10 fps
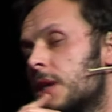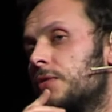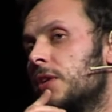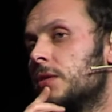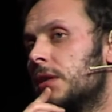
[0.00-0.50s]
I
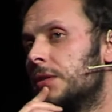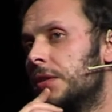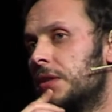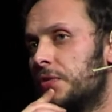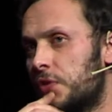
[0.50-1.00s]
think the,
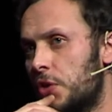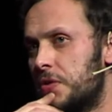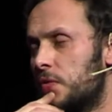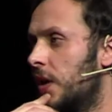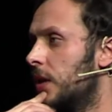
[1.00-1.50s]
the, the
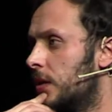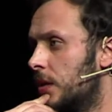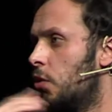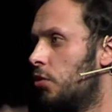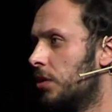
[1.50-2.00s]
first thing
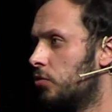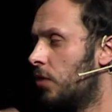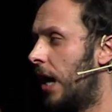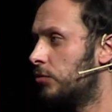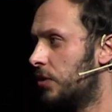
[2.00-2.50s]
in order to
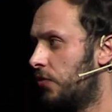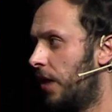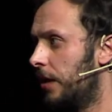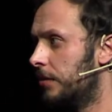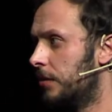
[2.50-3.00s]

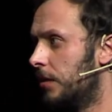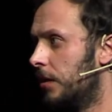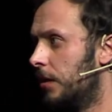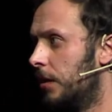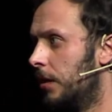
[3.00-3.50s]
counterfight uh,
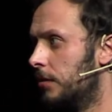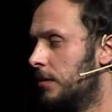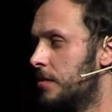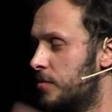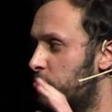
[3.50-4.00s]
uh,
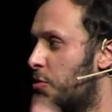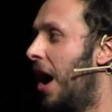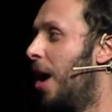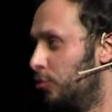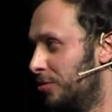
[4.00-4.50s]
this
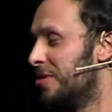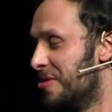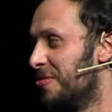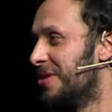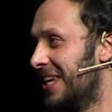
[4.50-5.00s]
brown
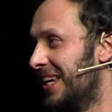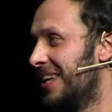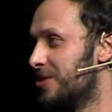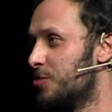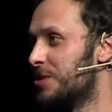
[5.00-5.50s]
New
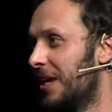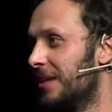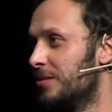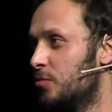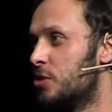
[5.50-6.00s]
Deal, as you
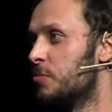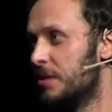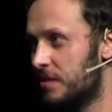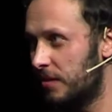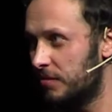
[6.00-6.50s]
said, which
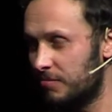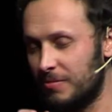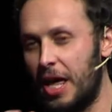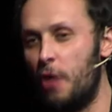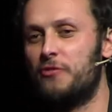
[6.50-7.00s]
means the
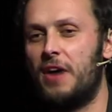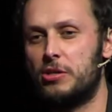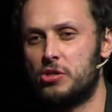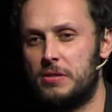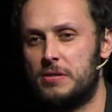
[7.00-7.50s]

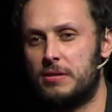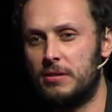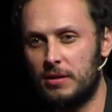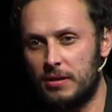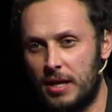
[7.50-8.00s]
neo-fascist
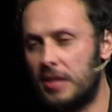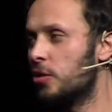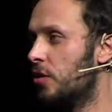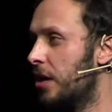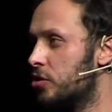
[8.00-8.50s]

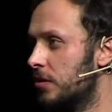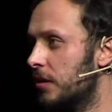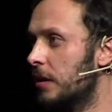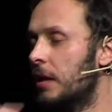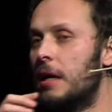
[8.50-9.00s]

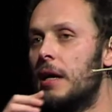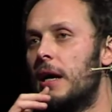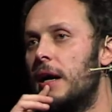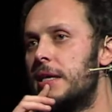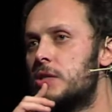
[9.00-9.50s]
international,
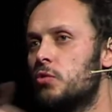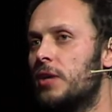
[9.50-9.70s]
is to